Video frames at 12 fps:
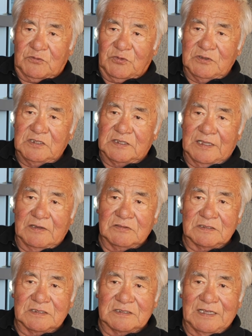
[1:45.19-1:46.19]
twenty
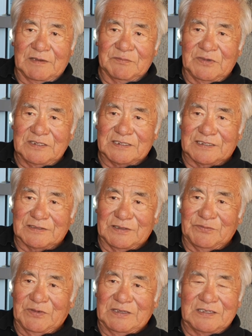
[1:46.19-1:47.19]
thousand is not much because
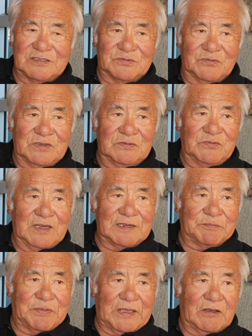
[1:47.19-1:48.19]
just we, we had to
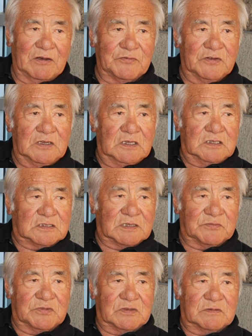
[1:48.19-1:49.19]
pay off
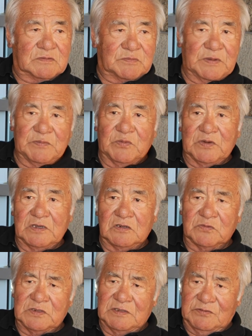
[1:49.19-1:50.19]
some people we owe.
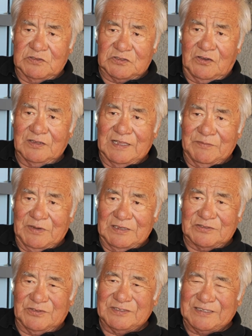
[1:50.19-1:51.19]
We never saw that money,
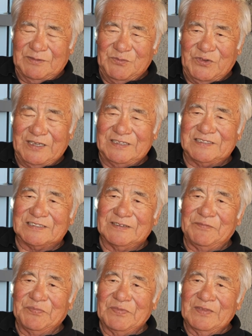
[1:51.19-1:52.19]
so in some ways,
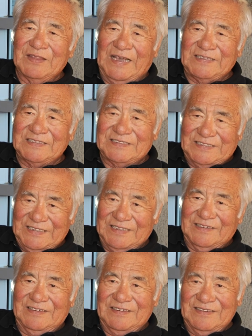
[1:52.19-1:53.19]
I didn't see
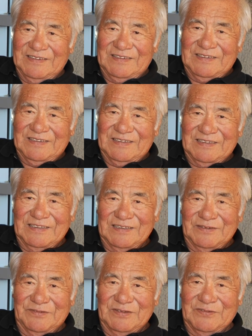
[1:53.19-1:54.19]
it.
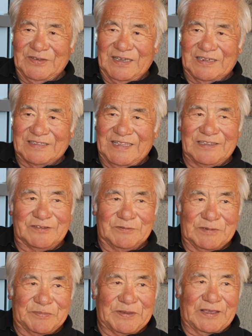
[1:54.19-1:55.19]
Yeah, we, we had a debt to
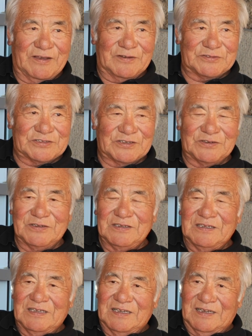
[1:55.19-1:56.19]
pay off, so
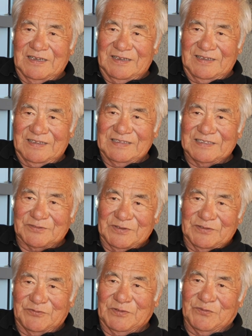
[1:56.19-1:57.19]
uh, it just
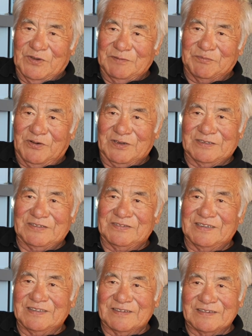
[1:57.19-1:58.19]
went from one pocket to
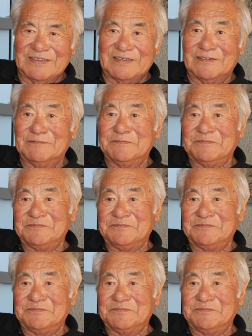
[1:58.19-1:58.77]
another, you know.